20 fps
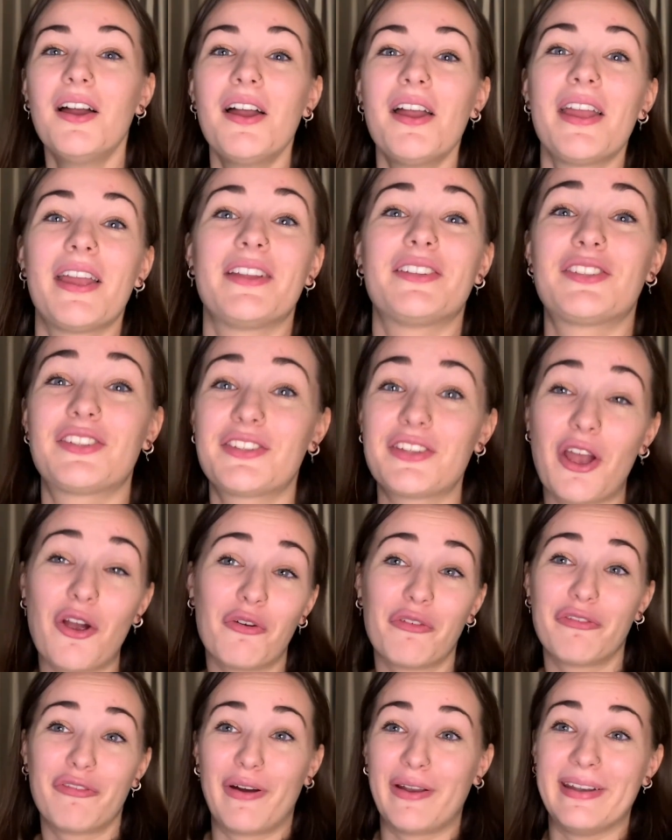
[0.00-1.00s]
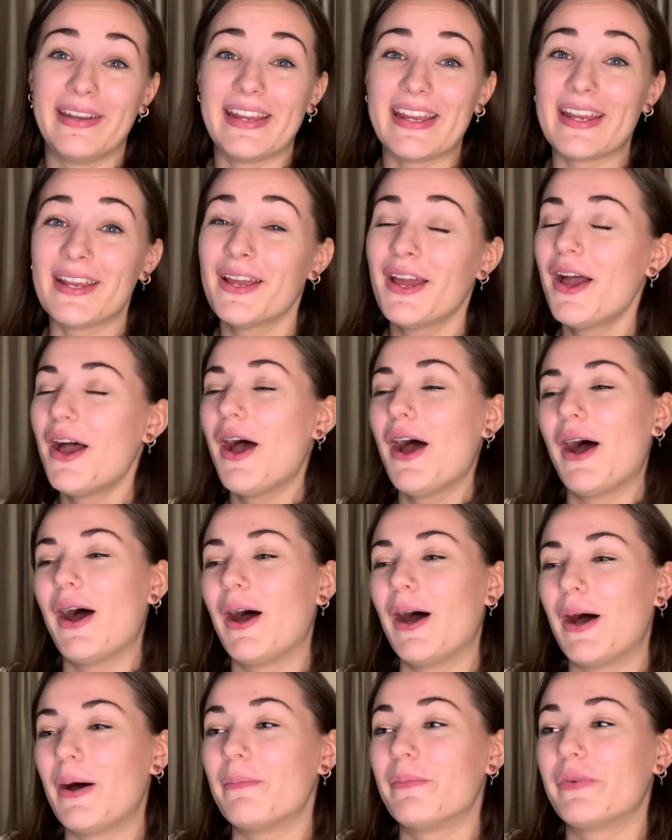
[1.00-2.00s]
It's so funny.
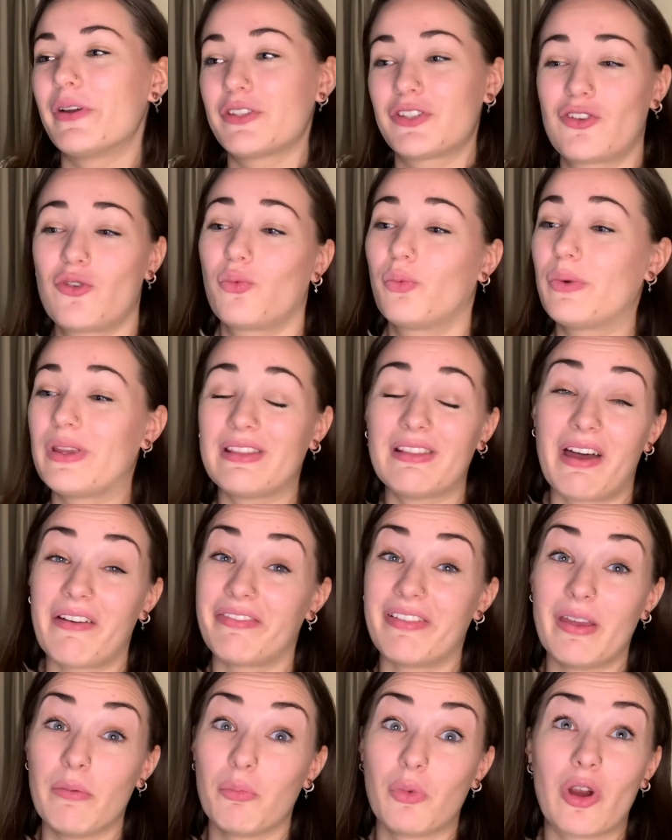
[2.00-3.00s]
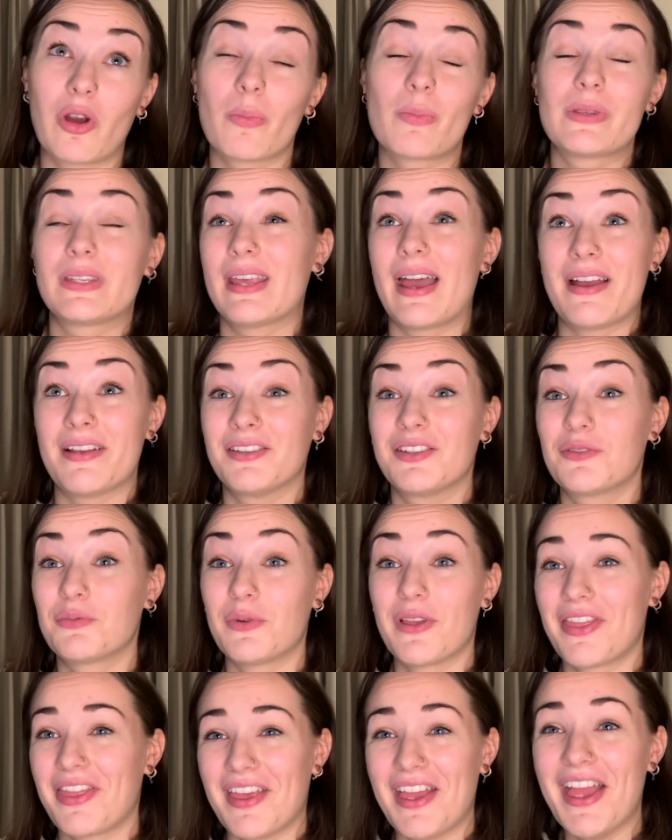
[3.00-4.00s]
And so we love him. We're obsessed
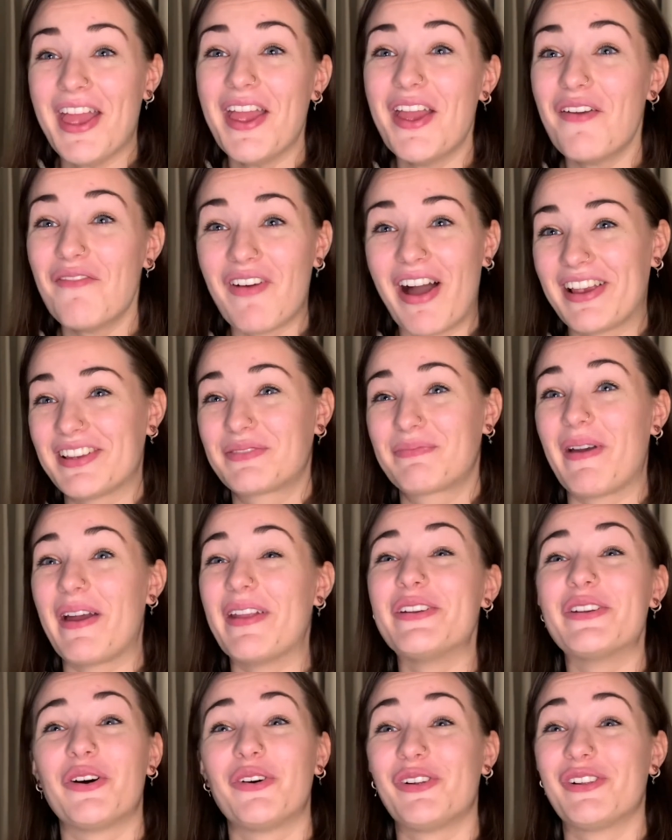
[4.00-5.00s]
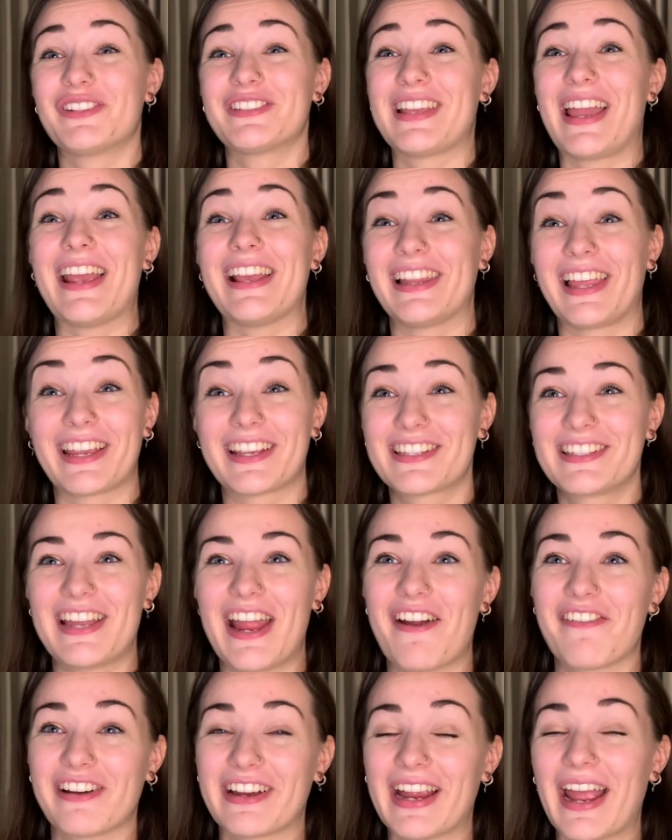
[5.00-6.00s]
with him. I spend all day like
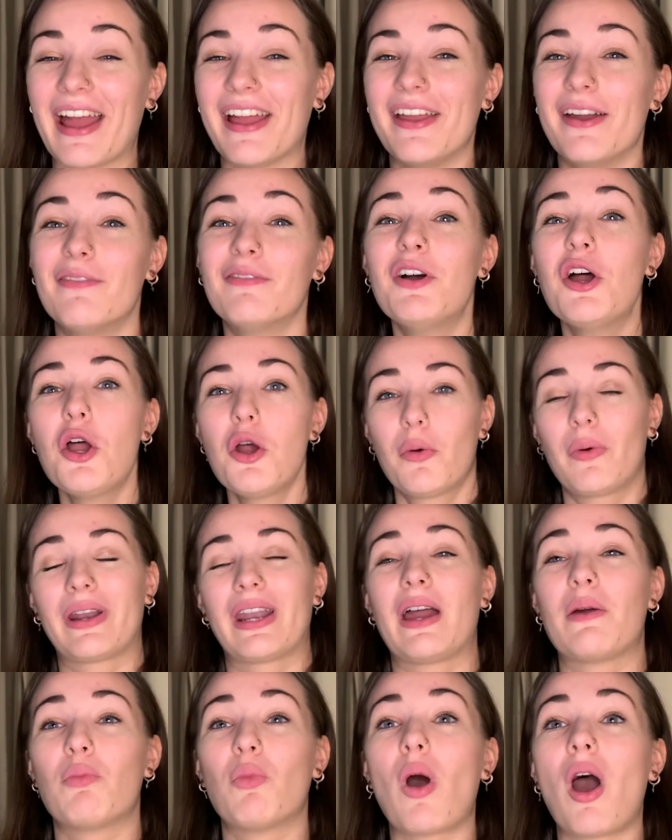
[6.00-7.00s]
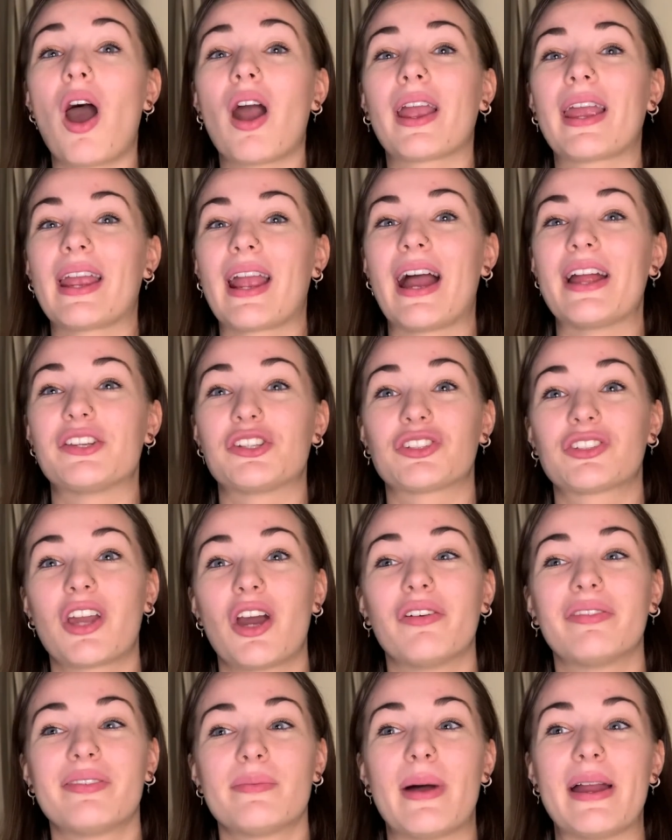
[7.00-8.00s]
staring at him. When I'm working, I just go
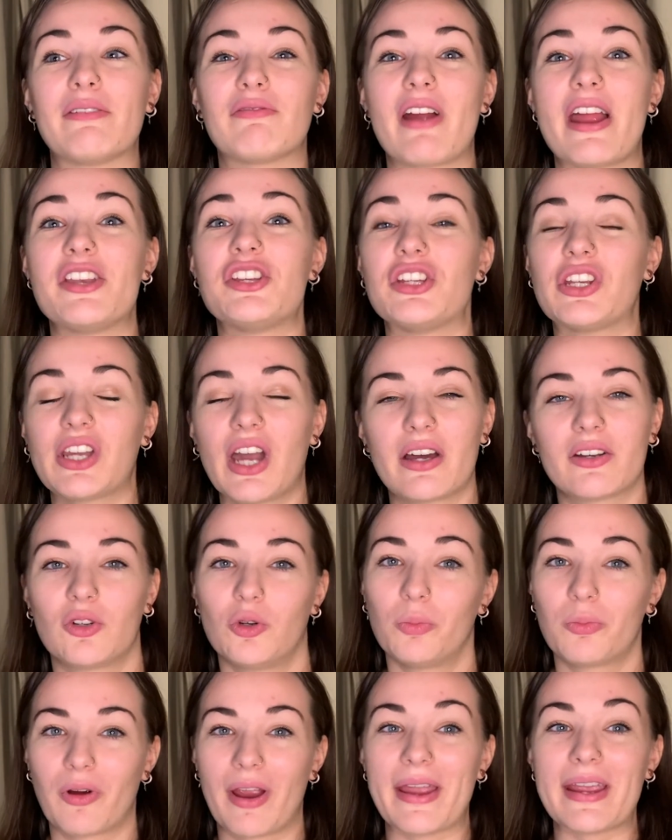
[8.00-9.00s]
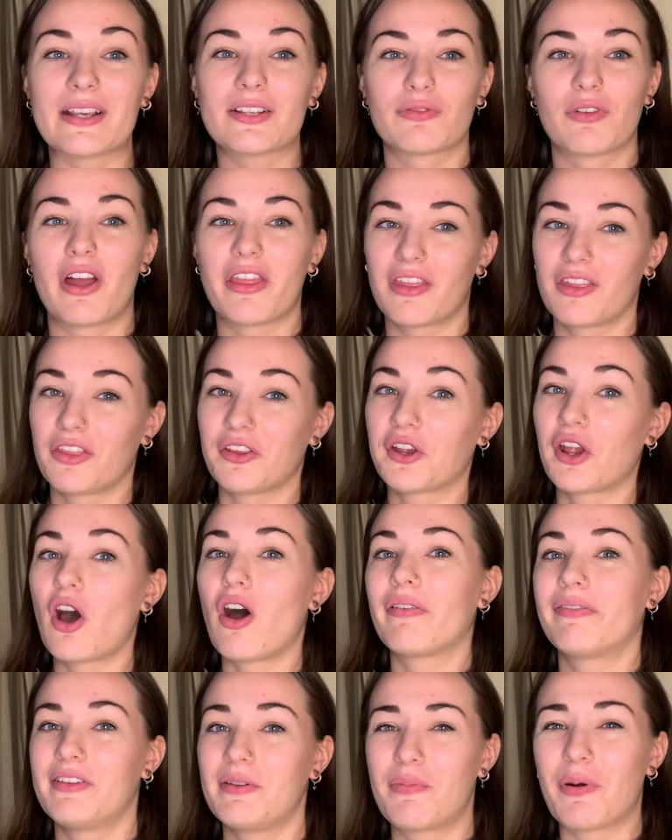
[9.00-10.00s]
for my Reggie cuddle breaks rather than
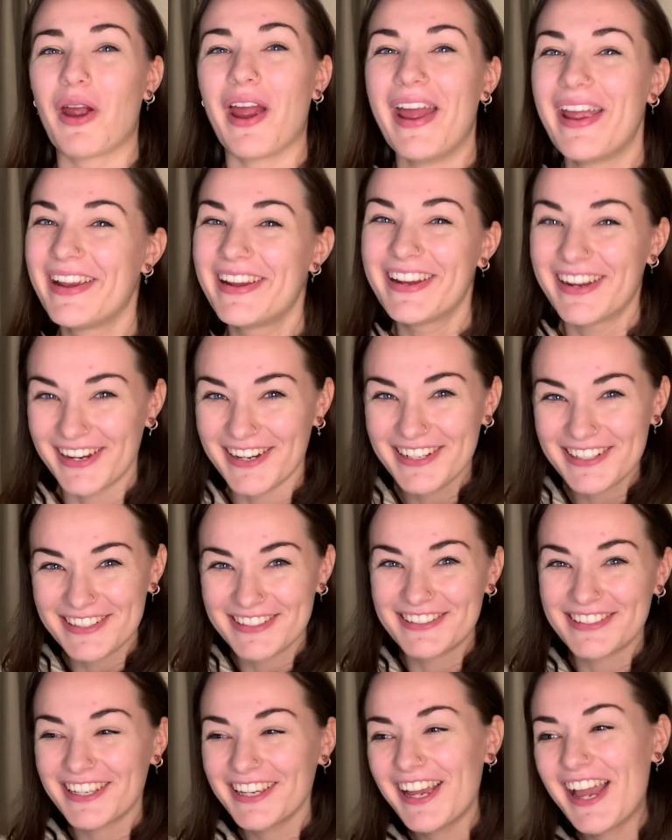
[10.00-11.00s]
coffee breaks.